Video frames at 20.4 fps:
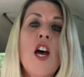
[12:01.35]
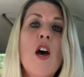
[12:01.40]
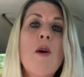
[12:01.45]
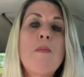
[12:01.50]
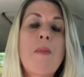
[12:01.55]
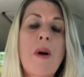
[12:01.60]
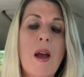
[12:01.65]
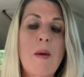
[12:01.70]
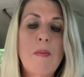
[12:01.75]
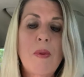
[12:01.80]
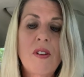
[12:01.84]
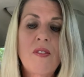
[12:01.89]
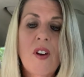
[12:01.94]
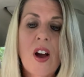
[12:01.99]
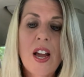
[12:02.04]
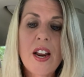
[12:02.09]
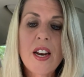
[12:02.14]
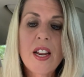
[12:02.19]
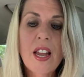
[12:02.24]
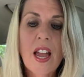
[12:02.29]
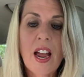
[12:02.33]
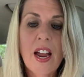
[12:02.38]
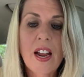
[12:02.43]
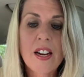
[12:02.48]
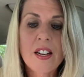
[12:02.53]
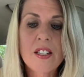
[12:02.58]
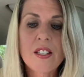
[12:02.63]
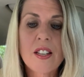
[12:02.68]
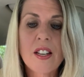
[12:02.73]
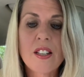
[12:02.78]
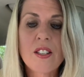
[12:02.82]
by providing
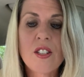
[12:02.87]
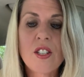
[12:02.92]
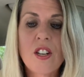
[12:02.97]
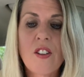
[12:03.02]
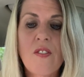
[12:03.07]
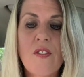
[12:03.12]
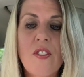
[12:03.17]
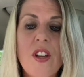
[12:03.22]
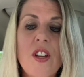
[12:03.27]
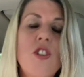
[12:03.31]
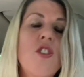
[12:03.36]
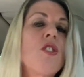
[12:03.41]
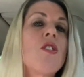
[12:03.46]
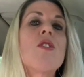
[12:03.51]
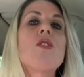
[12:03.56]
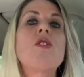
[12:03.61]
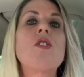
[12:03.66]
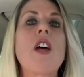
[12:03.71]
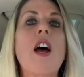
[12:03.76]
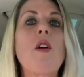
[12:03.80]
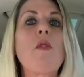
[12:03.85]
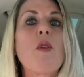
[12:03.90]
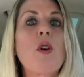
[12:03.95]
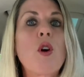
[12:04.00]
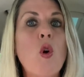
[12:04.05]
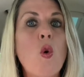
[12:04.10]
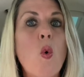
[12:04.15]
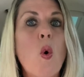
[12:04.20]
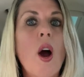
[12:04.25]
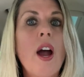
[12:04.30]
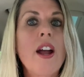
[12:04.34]
access to features that
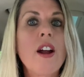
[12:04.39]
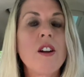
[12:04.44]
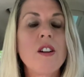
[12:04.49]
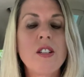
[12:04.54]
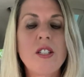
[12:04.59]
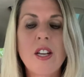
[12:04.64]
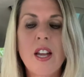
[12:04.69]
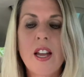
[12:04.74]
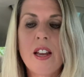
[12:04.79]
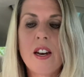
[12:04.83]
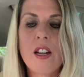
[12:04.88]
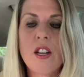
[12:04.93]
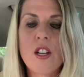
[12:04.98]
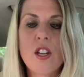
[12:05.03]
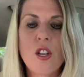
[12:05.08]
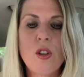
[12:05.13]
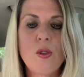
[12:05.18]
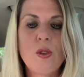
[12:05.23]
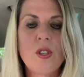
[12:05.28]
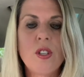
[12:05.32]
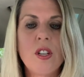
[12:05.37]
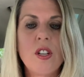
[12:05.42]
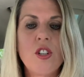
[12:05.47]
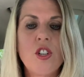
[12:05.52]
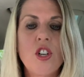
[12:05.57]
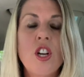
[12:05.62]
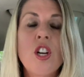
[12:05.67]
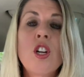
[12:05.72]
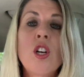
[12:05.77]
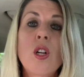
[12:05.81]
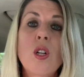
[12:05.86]
require data usage,
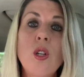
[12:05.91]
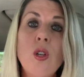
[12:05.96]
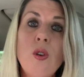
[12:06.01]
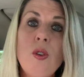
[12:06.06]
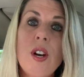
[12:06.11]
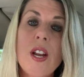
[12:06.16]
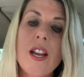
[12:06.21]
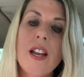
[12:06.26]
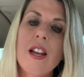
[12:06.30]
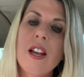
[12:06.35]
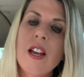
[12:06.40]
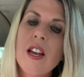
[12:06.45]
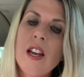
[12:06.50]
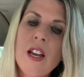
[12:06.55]
including